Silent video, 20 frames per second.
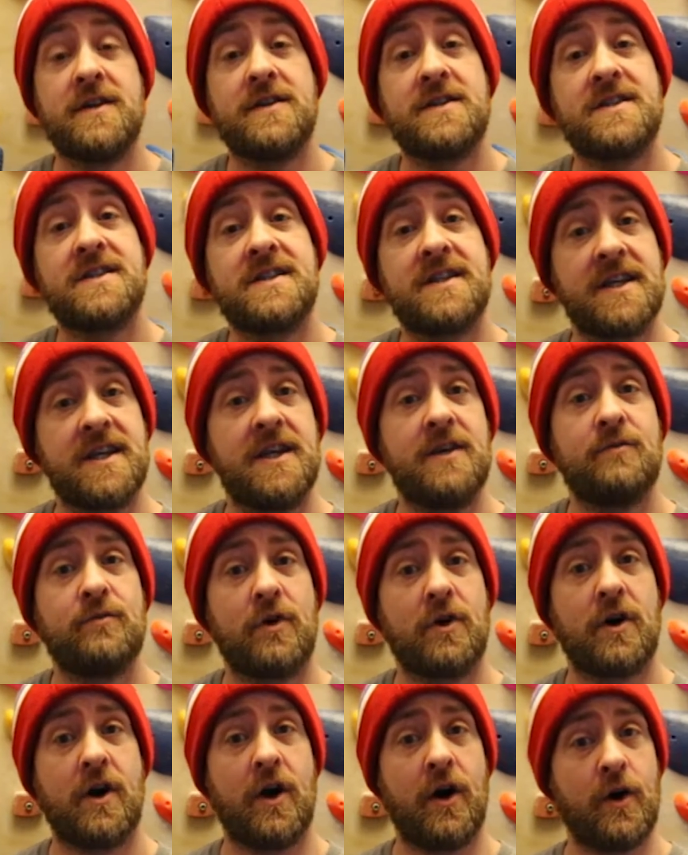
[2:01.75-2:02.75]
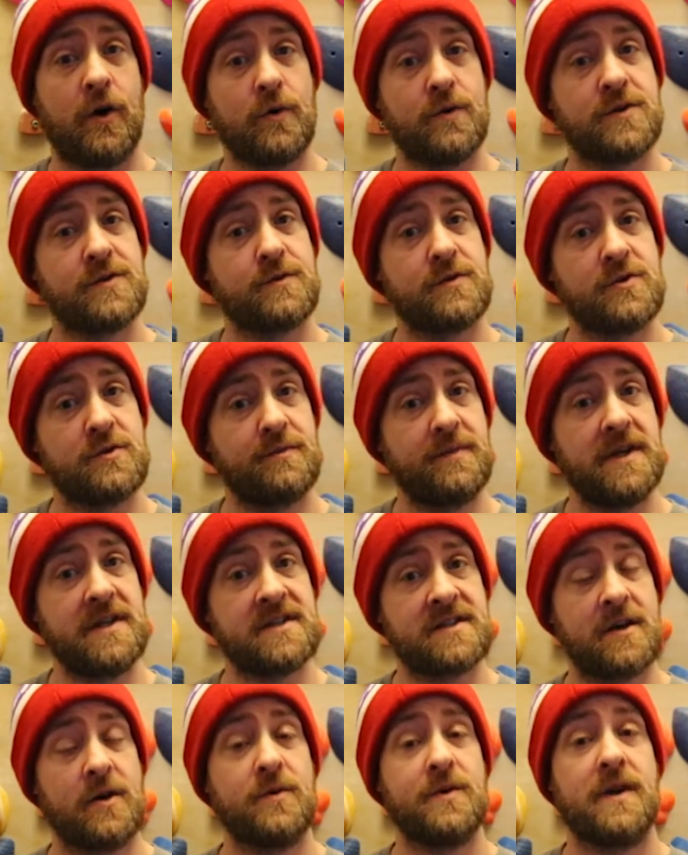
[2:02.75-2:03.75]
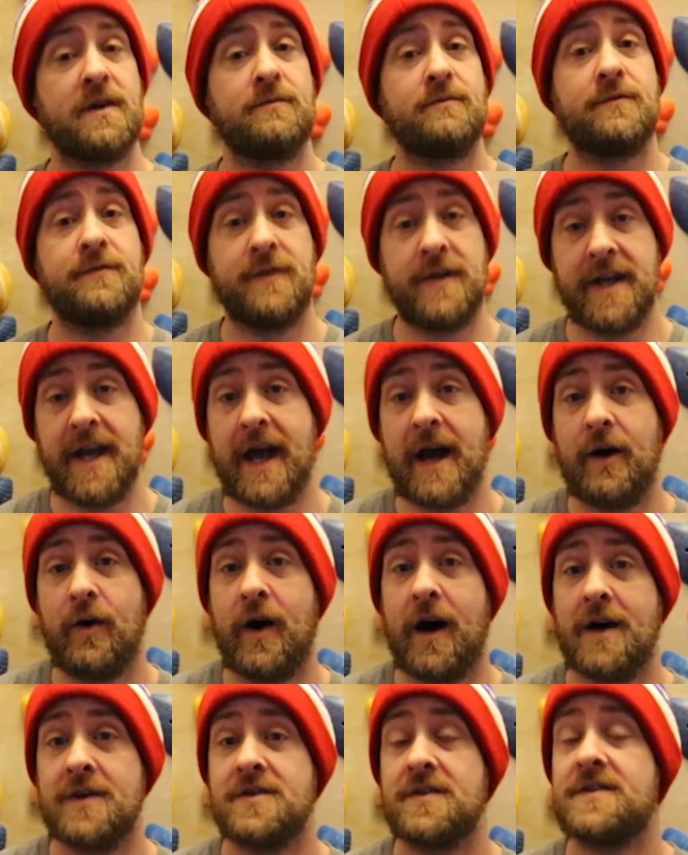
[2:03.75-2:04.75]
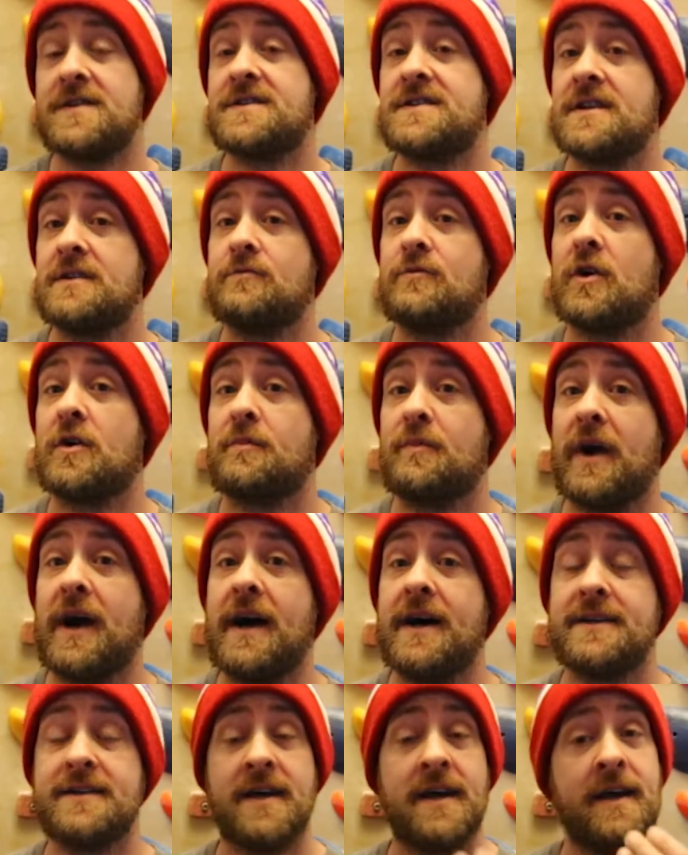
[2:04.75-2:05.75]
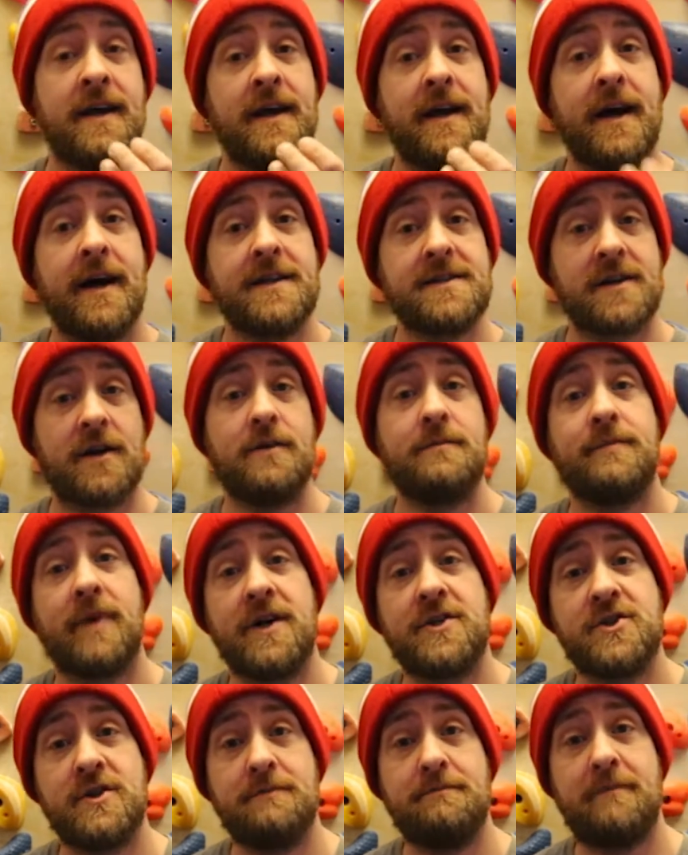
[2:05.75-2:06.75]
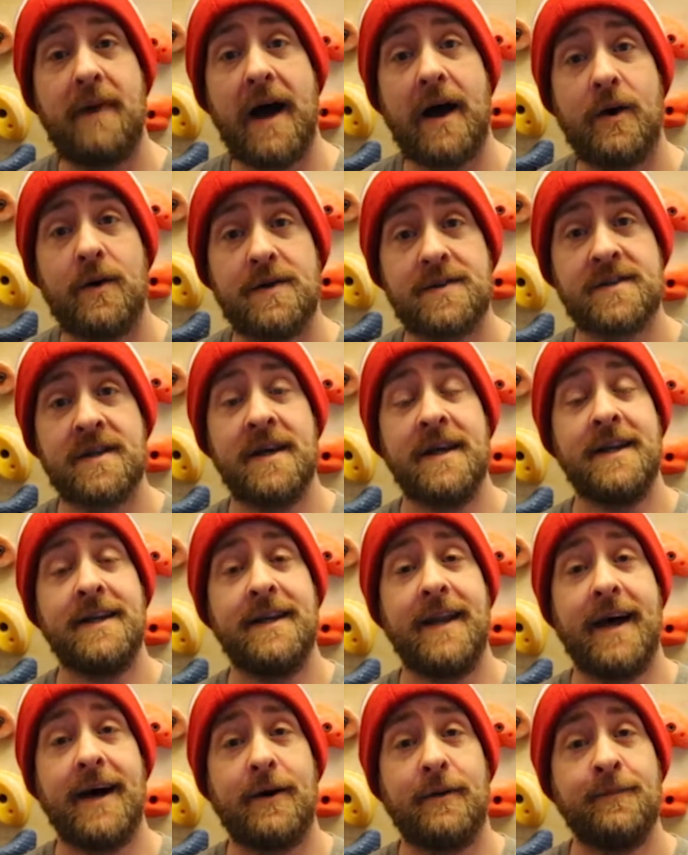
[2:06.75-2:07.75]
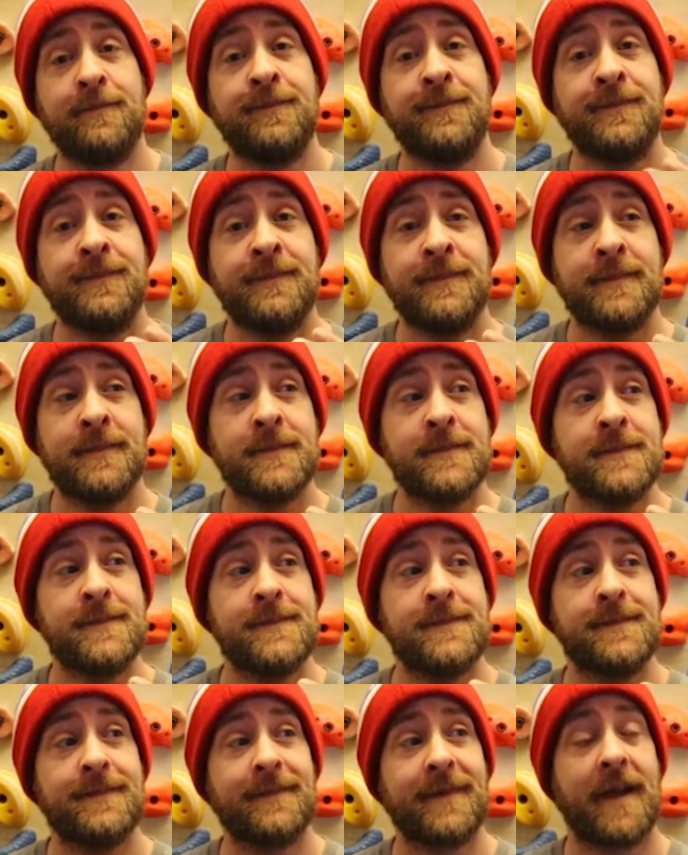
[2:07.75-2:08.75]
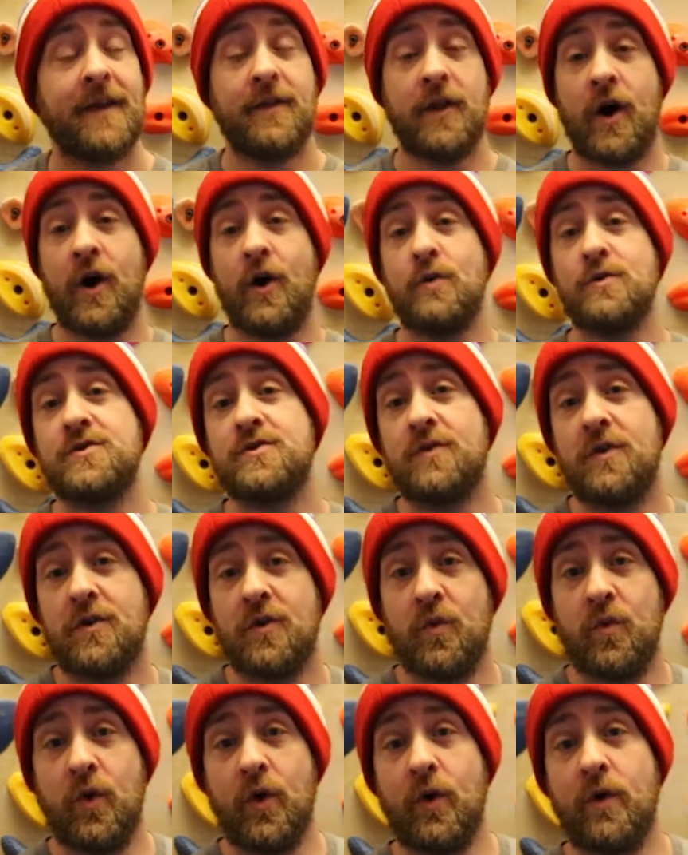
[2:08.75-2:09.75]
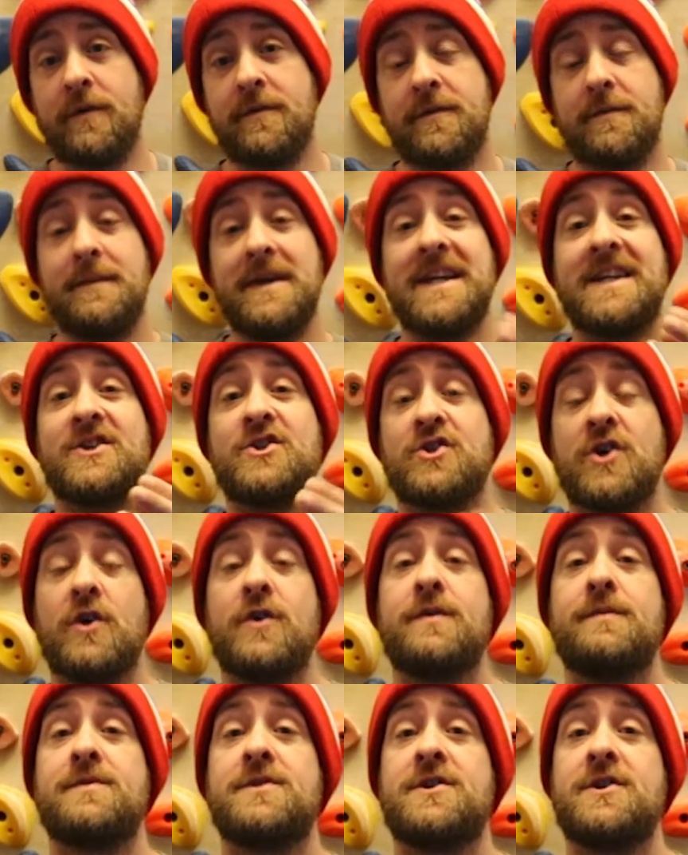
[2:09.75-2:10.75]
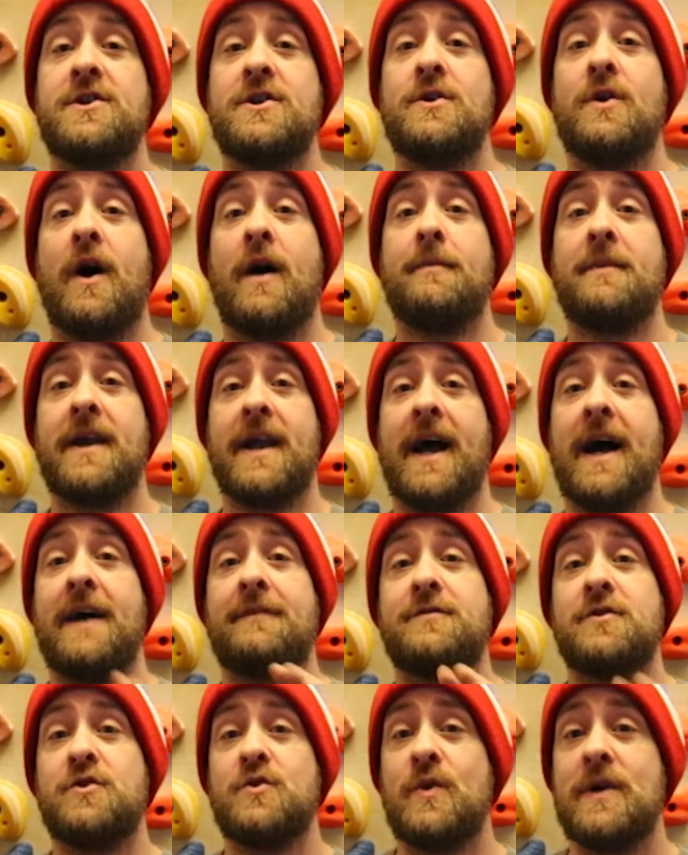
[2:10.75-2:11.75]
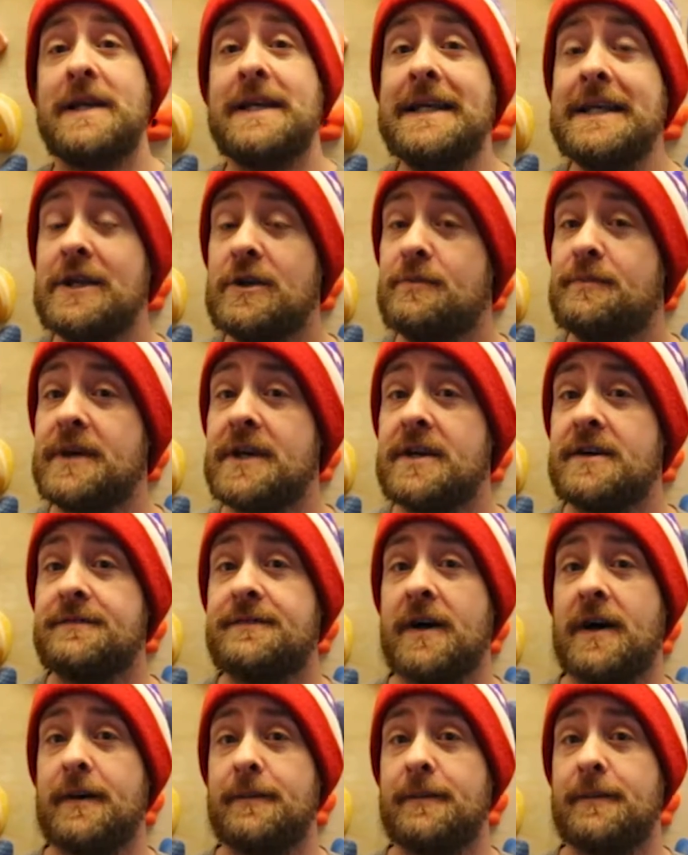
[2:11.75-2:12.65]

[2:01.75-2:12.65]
the StickyRock holds, which will be sold for now under the SynRock brand, and it's owned by Jim Bowers. Now, the holds are on the wall, and for me to show them to you, I'm going to have to do a little bit of